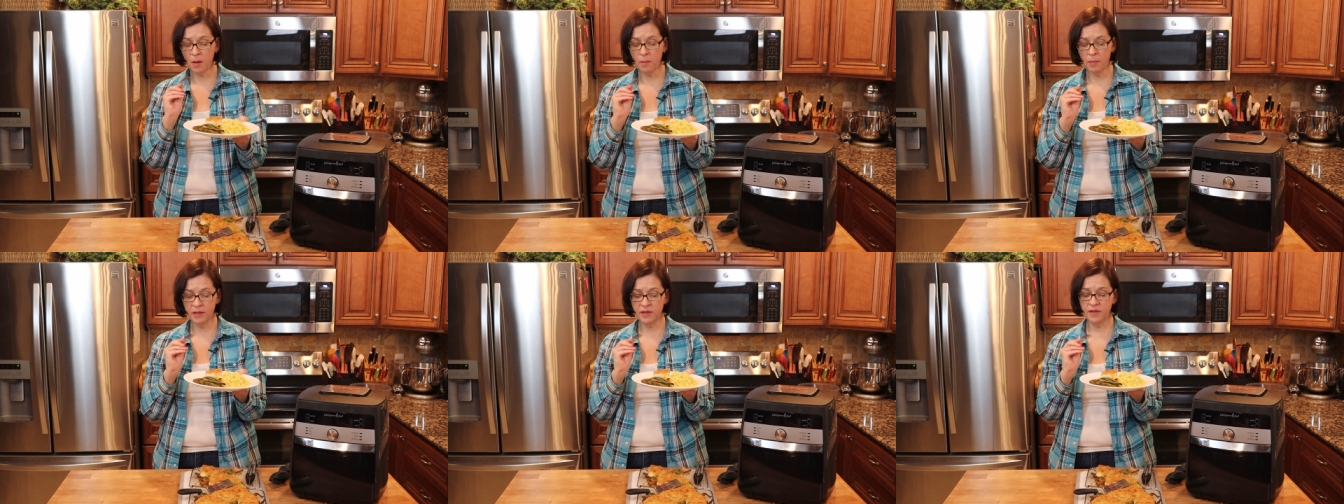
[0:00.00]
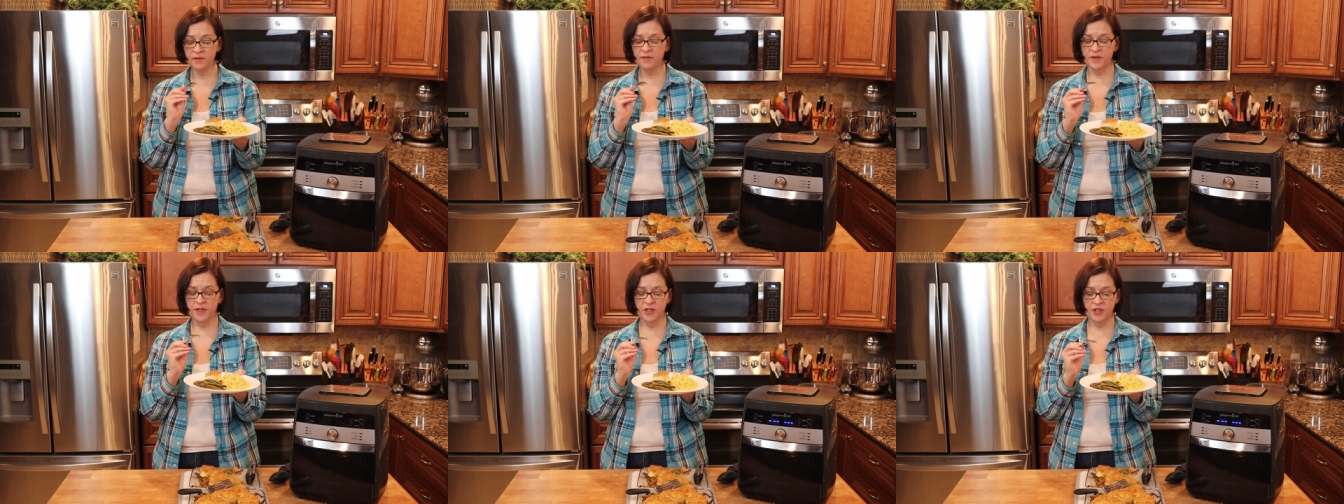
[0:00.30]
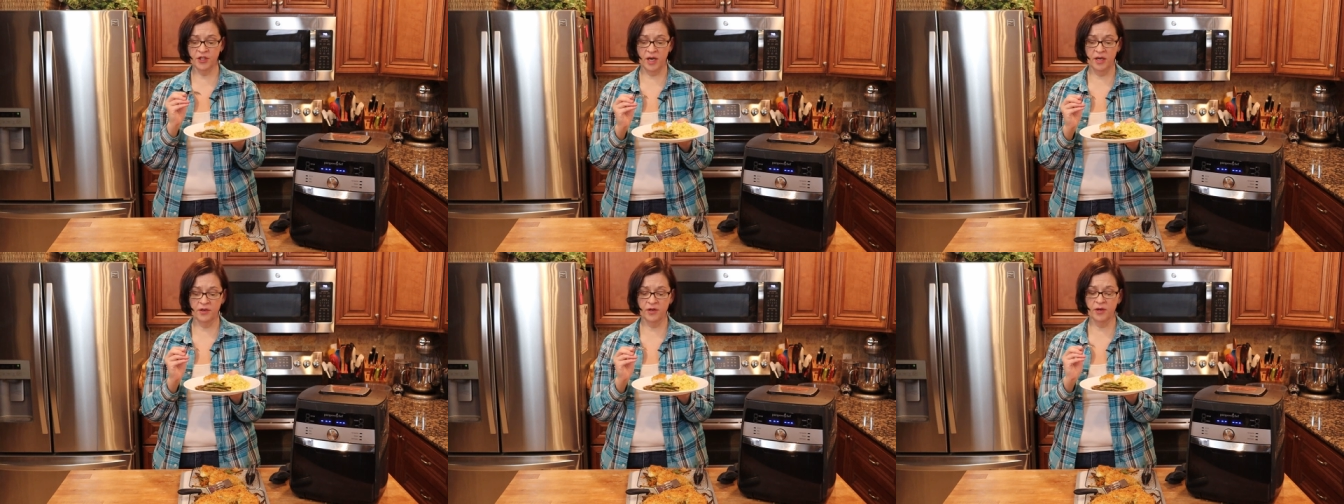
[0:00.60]
but the
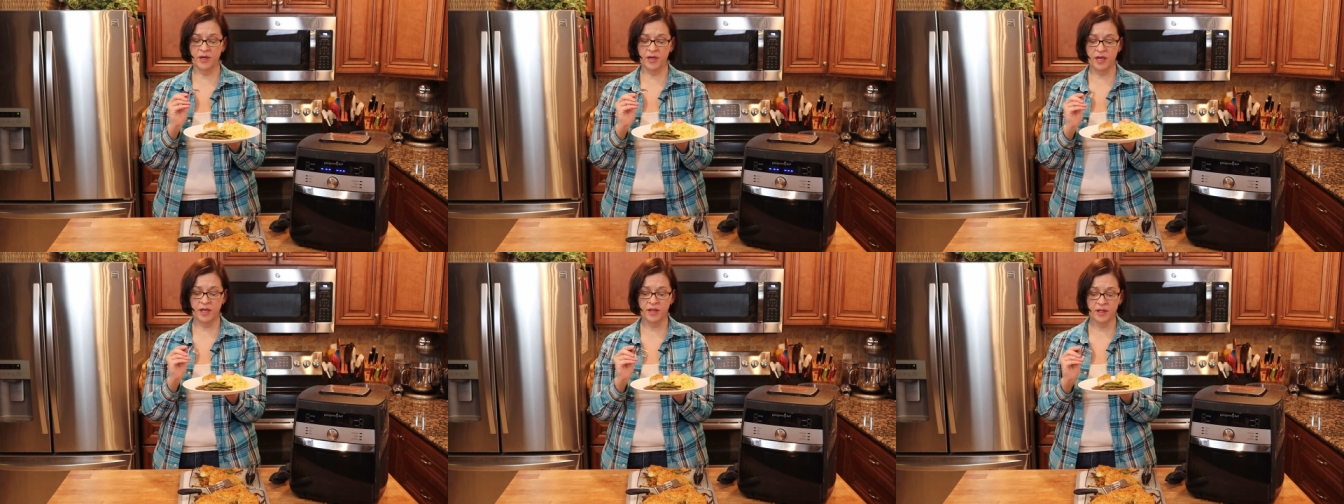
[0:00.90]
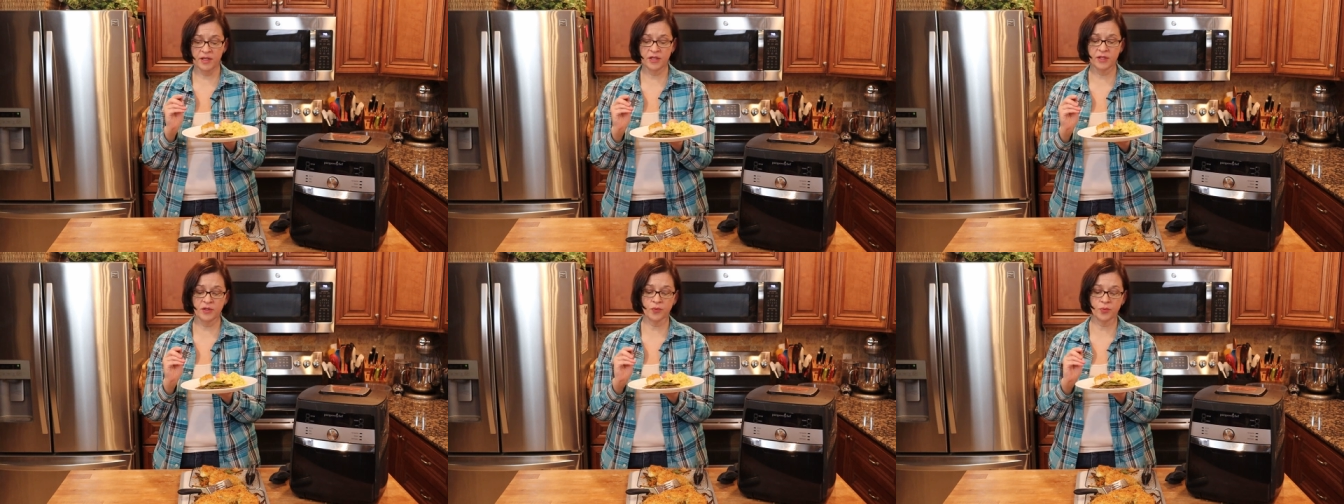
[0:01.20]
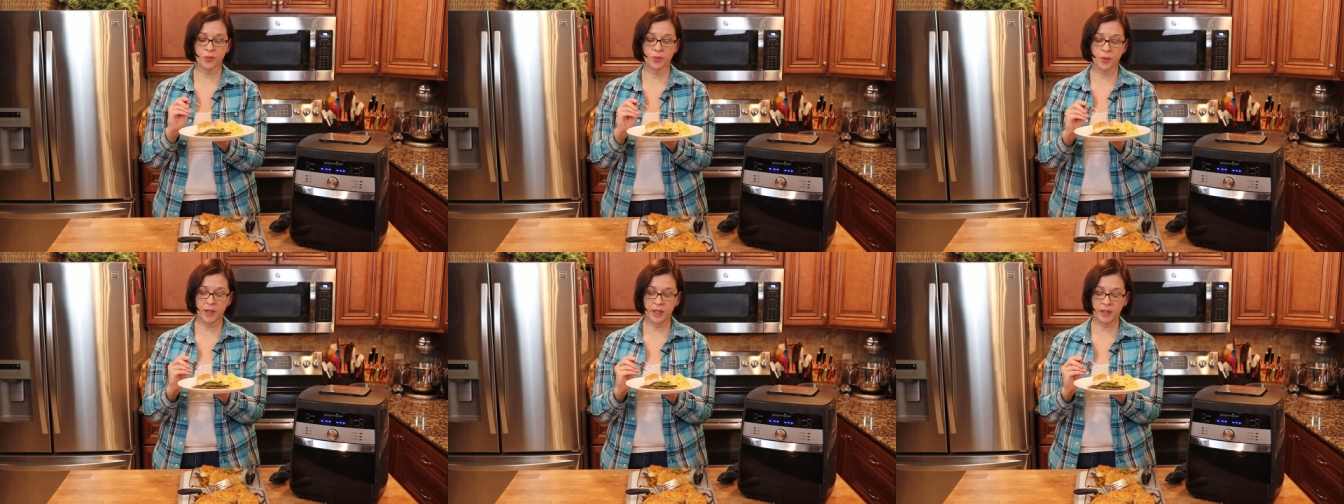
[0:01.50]
fish underneath is
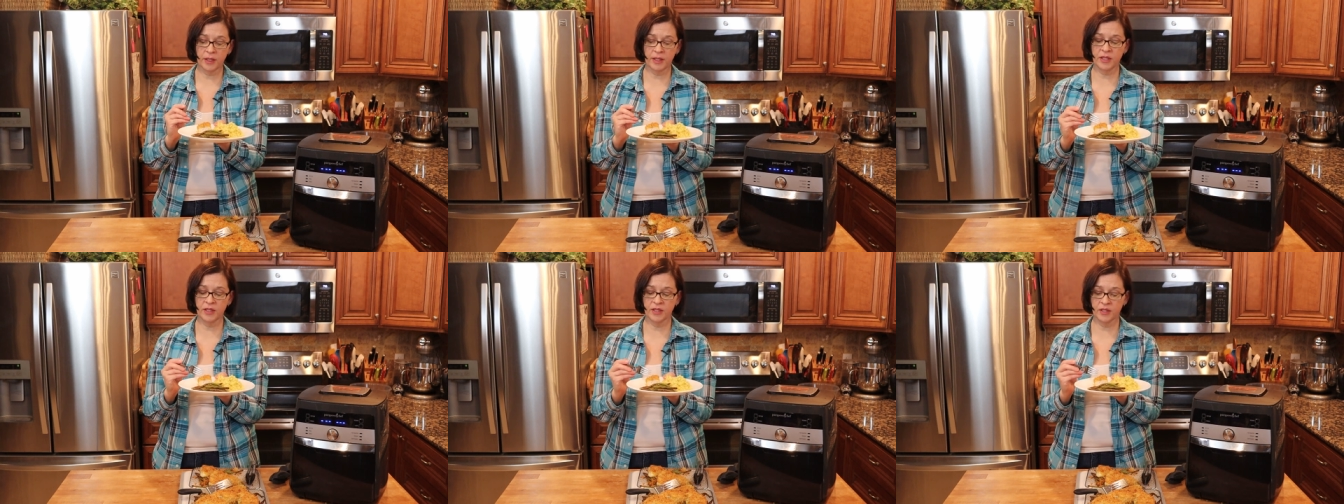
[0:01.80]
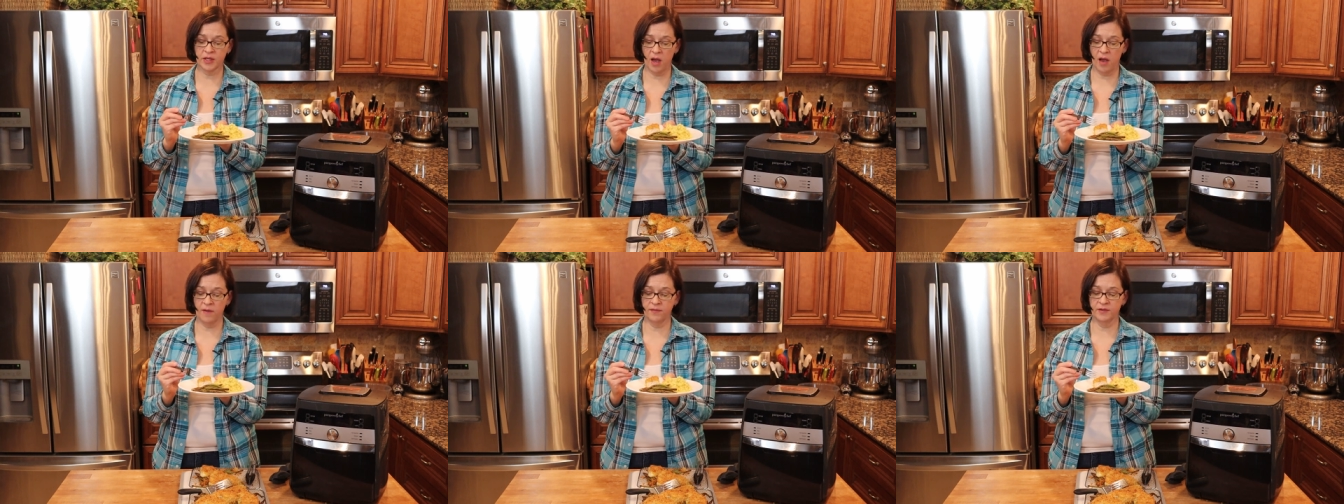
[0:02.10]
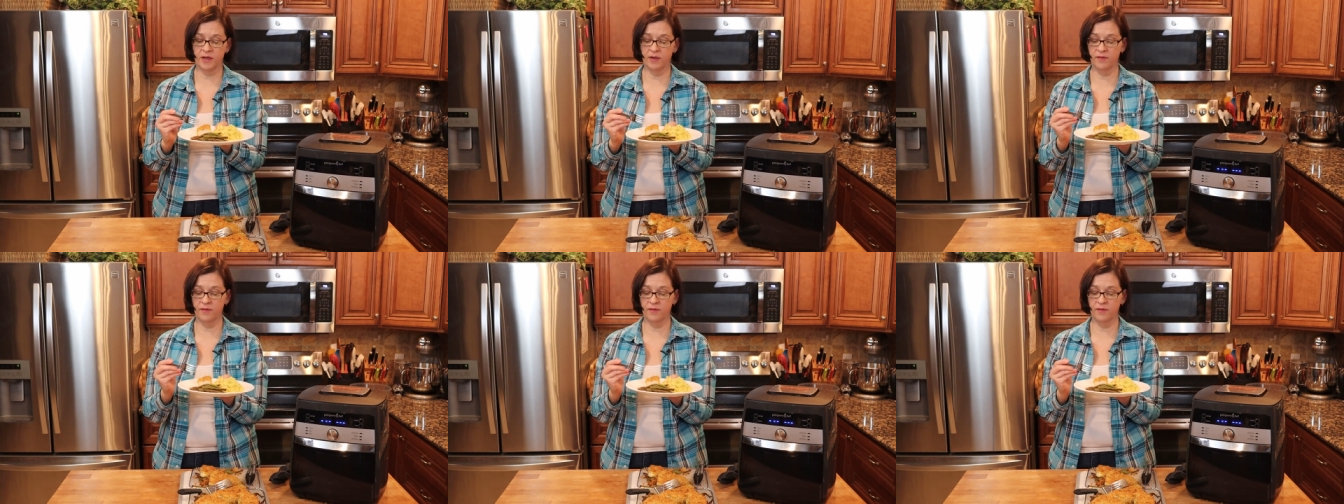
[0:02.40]
really soft